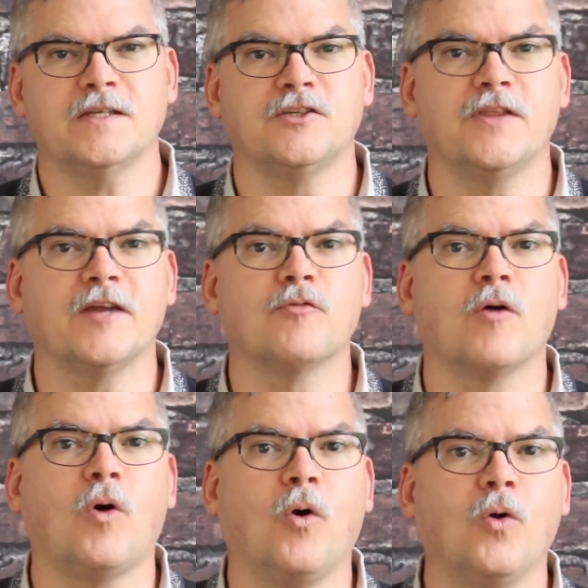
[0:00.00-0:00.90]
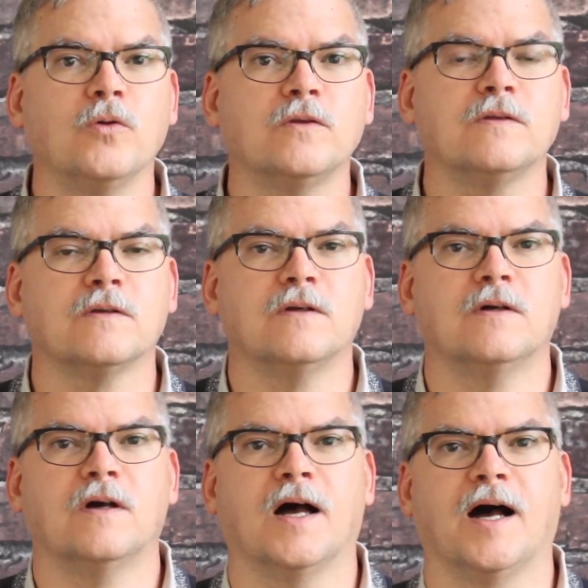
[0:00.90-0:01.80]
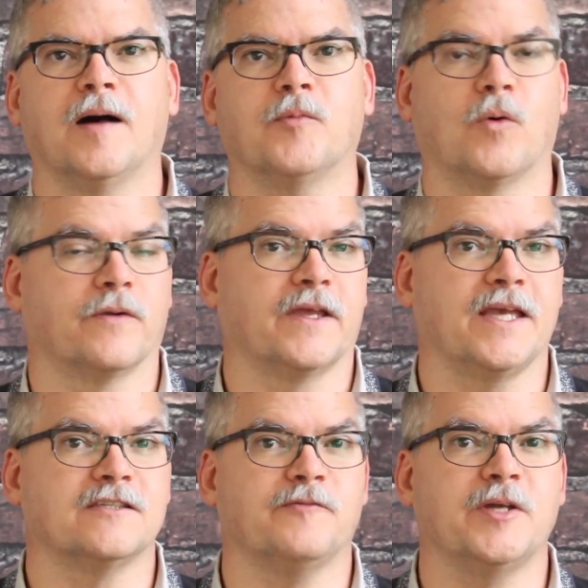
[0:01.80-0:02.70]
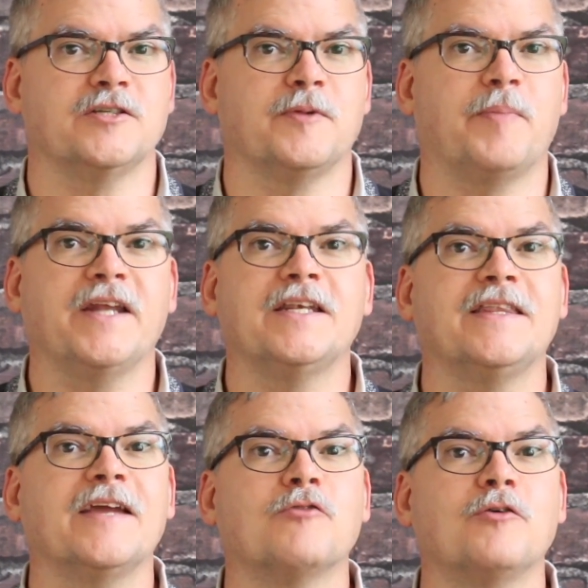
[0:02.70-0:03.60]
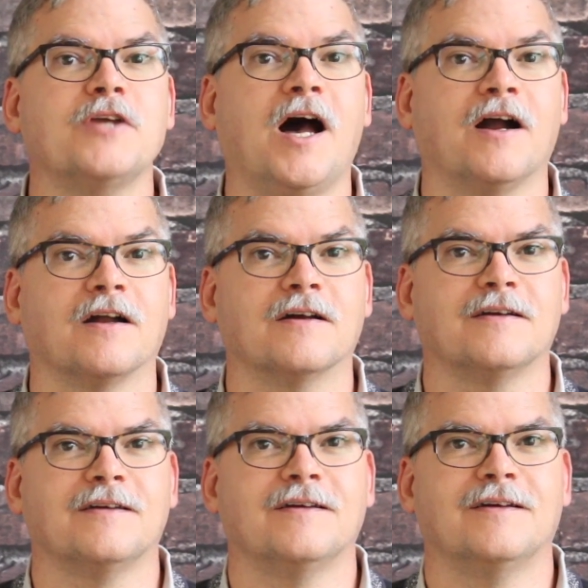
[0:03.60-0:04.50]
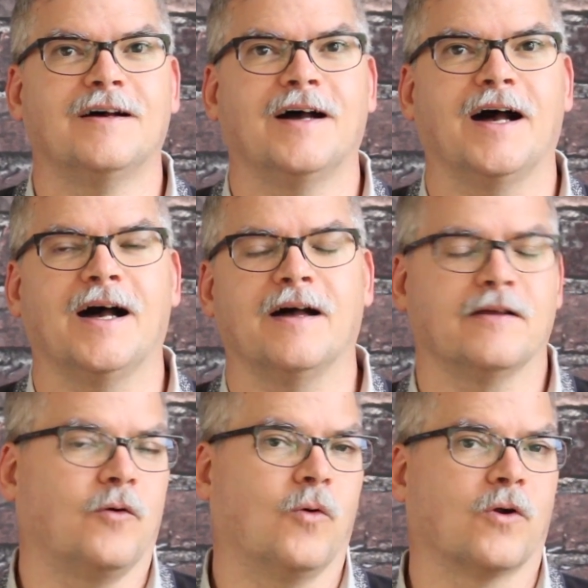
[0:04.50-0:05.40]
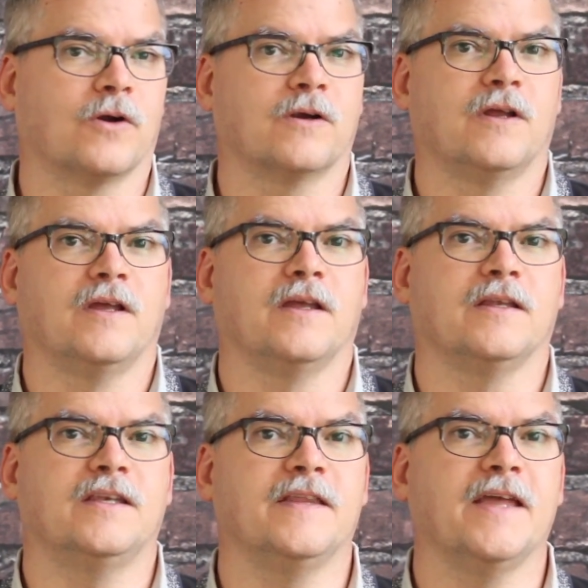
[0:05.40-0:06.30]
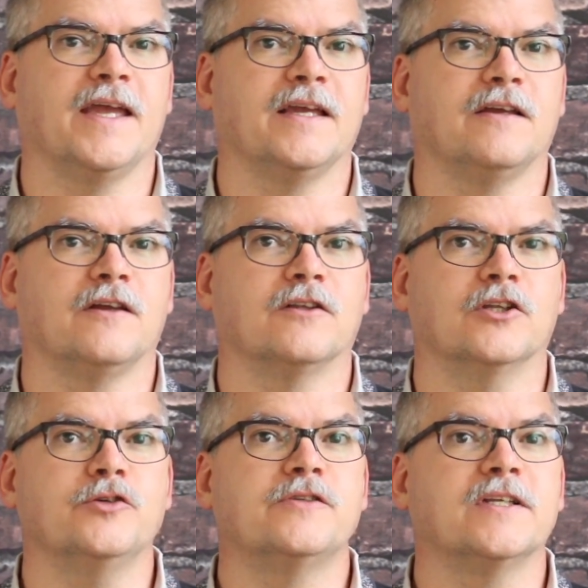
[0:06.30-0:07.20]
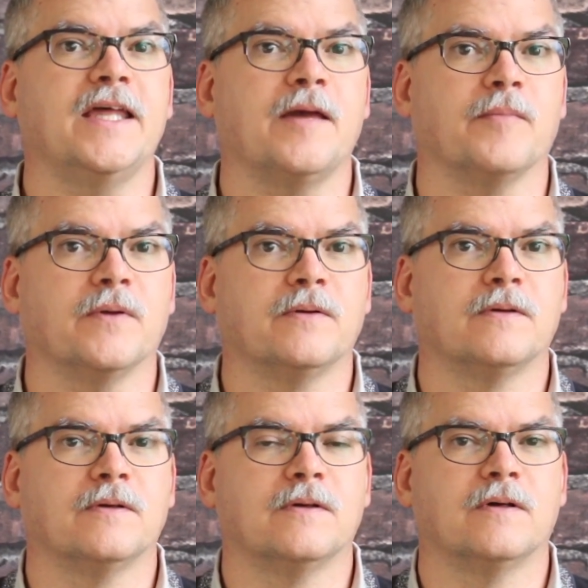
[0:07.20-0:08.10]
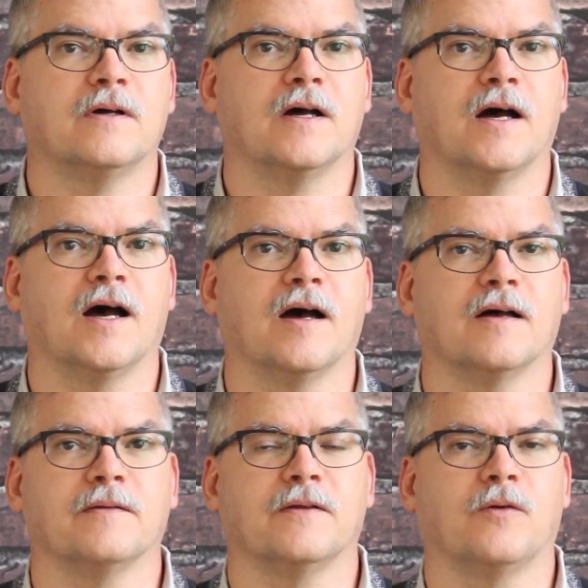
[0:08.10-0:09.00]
do they grow old? Um, or in the case of Benjamin Button, did they grow young? Uh, or did they lose a limb? Uh,